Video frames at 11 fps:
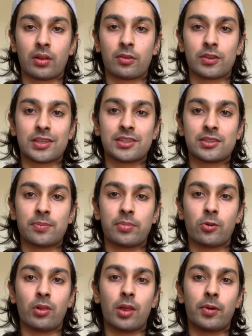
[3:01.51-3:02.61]
This is
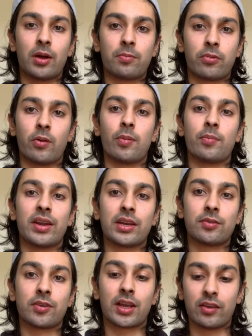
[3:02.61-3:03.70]
all about problem
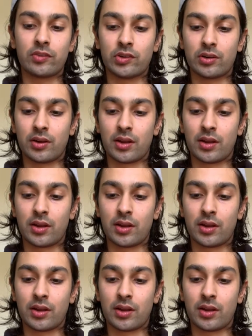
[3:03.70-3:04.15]
identification.